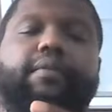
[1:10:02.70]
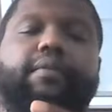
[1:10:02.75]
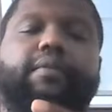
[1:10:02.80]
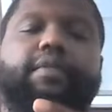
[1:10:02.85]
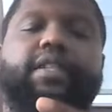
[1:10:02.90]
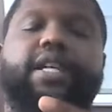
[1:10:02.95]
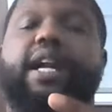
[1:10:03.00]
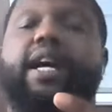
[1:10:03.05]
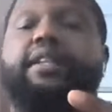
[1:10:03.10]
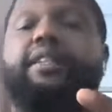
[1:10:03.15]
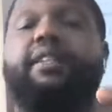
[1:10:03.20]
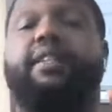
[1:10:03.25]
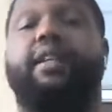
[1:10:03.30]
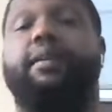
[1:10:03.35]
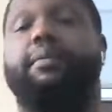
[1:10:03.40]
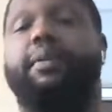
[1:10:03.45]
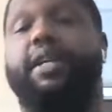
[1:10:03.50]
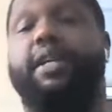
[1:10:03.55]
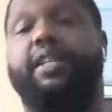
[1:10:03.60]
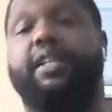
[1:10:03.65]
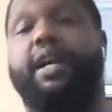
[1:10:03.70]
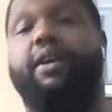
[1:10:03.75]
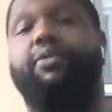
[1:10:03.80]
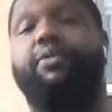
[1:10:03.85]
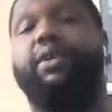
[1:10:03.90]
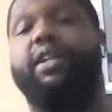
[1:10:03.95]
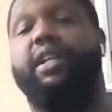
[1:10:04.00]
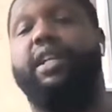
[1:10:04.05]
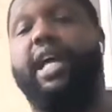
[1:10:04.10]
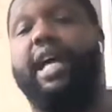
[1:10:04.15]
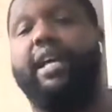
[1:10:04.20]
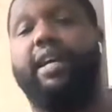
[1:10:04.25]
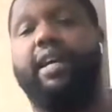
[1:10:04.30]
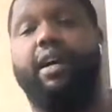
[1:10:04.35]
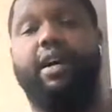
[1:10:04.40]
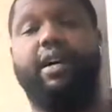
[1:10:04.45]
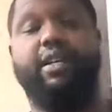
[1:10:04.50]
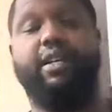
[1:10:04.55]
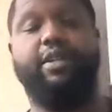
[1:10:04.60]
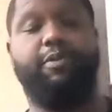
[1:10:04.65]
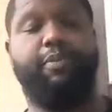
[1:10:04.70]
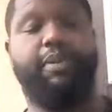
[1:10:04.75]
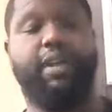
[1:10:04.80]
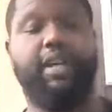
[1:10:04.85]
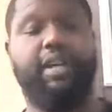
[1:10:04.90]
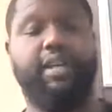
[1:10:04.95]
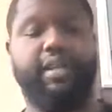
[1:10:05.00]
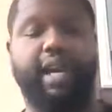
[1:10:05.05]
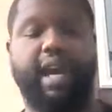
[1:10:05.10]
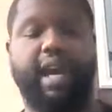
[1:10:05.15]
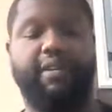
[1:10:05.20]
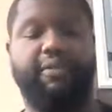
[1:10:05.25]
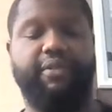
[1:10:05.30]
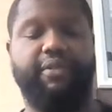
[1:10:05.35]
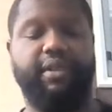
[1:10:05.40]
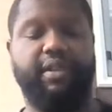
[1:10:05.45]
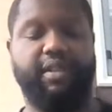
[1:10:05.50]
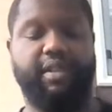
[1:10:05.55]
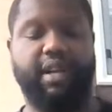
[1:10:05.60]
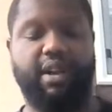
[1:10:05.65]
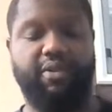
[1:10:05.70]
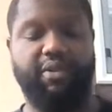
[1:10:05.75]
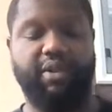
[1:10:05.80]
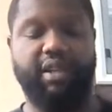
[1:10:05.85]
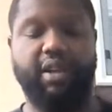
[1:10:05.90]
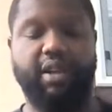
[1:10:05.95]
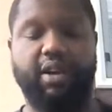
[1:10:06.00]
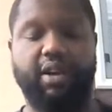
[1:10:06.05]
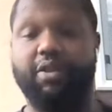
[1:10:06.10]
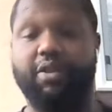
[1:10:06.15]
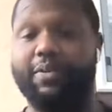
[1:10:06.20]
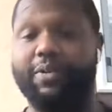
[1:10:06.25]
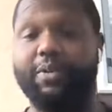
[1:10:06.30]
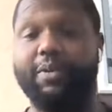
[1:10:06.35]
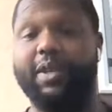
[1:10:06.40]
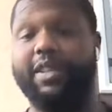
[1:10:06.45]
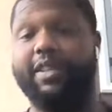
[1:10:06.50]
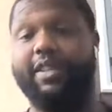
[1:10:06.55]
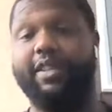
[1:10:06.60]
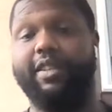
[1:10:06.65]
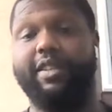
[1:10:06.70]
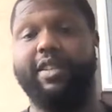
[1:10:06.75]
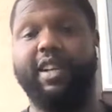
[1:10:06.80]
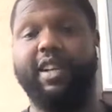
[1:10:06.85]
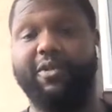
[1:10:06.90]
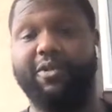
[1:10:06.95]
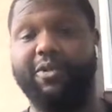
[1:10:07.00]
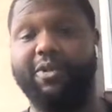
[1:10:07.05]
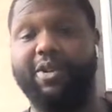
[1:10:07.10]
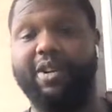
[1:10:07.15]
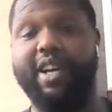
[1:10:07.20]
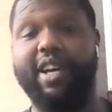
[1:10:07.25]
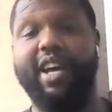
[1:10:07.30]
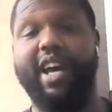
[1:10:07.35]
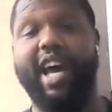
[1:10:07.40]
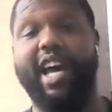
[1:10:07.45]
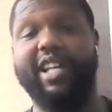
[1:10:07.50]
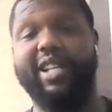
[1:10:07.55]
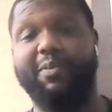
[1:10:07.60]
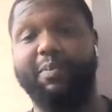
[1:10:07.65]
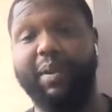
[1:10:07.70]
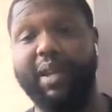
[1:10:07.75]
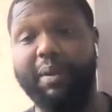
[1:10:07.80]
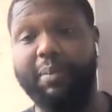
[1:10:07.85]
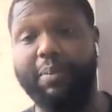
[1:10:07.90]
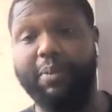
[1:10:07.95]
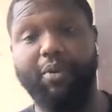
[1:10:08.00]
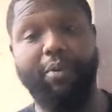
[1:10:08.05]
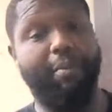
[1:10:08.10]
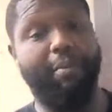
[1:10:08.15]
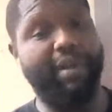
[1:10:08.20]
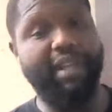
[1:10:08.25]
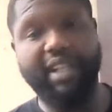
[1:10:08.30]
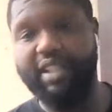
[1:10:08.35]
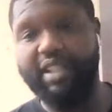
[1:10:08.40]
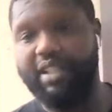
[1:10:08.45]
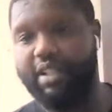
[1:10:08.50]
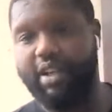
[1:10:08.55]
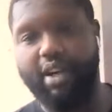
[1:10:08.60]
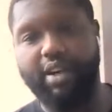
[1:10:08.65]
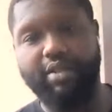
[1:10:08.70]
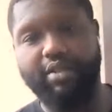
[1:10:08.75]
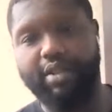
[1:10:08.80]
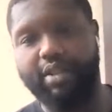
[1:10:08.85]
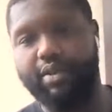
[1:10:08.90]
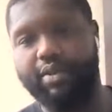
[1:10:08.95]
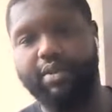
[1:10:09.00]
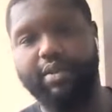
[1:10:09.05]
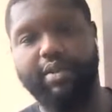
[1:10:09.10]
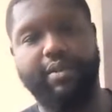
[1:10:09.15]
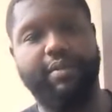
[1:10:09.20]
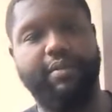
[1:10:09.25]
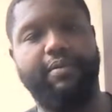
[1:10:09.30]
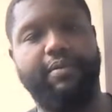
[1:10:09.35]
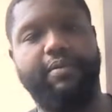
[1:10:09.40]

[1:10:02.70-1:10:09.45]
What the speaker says: Shout out to them because I really like y'all as players and athletes, and I really hope you be successful as people. But these are all jokes.